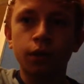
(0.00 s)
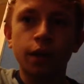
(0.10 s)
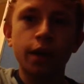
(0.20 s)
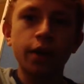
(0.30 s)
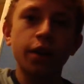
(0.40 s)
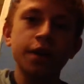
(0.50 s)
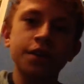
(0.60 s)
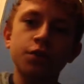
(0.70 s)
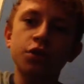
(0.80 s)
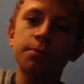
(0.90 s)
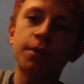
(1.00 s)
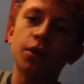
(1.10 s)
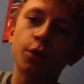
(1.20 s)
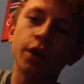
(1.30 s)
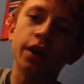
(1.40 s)
Hey guys,
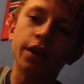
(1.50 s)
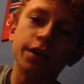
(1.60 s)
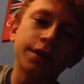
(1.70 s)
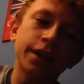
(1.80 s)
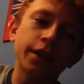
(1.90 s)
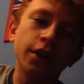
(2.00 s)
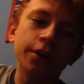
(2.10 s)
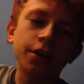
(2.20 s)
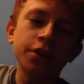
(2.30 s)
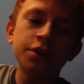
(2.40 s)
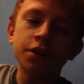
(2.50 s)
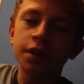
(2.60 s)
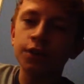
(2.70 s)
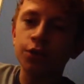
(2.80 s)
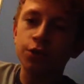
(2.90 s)
Squashbuckle here and today I'm going to
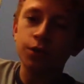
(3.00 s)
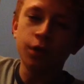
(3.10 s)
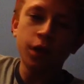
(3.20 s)
give you